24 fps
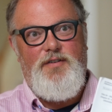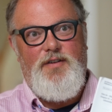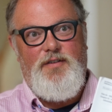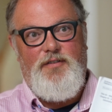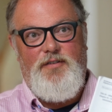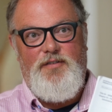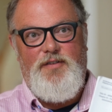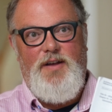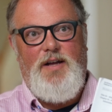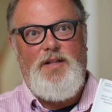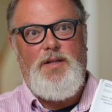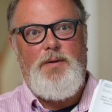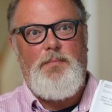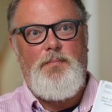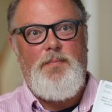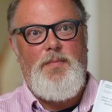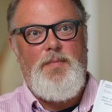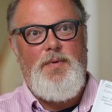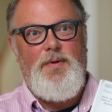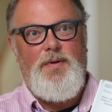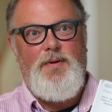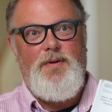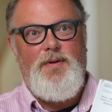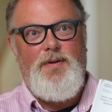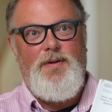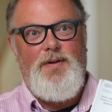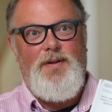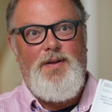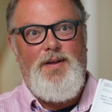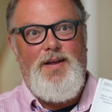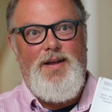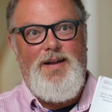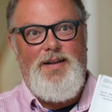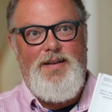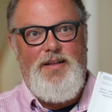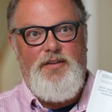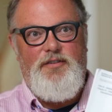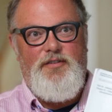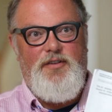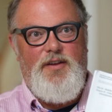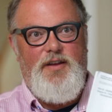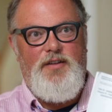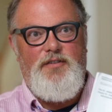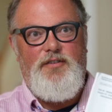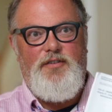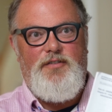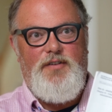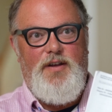and sell them. And it
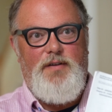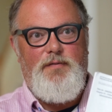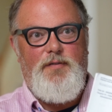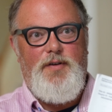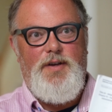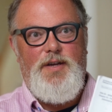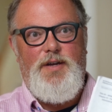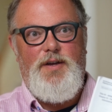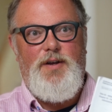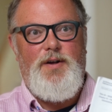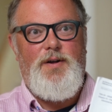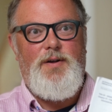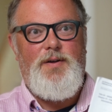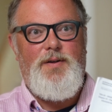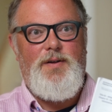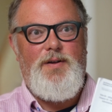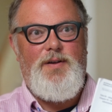changes every year.